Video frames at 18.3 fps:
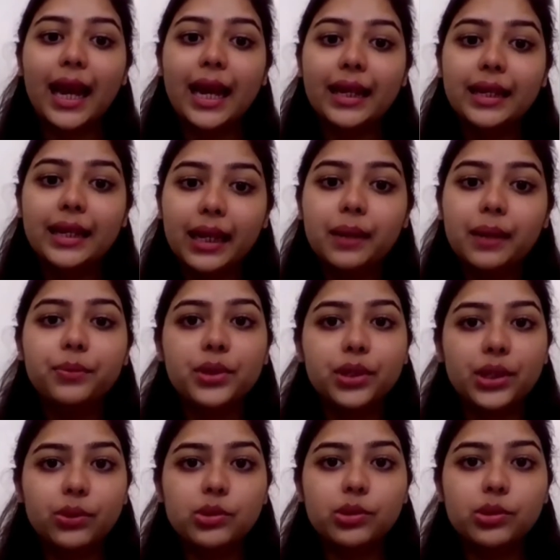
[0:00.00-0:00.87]
and help
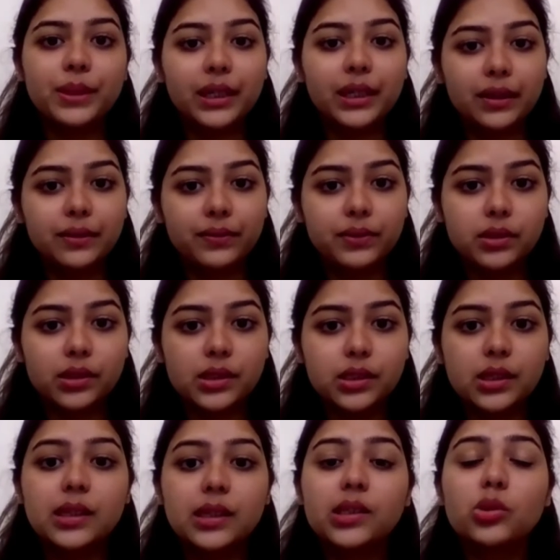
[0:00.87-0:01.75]
reduce
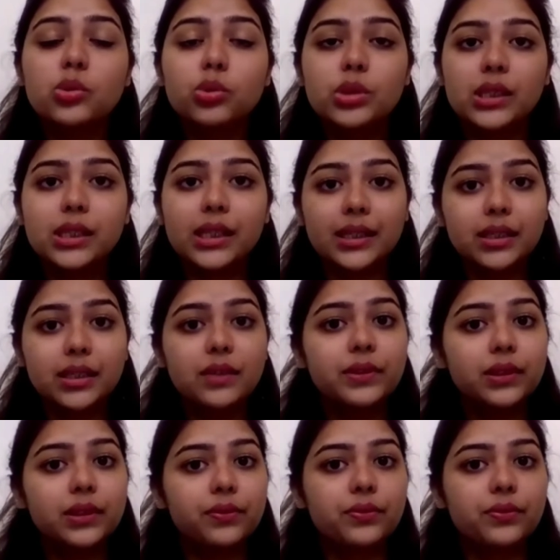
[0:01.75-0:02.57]
behaviors associated with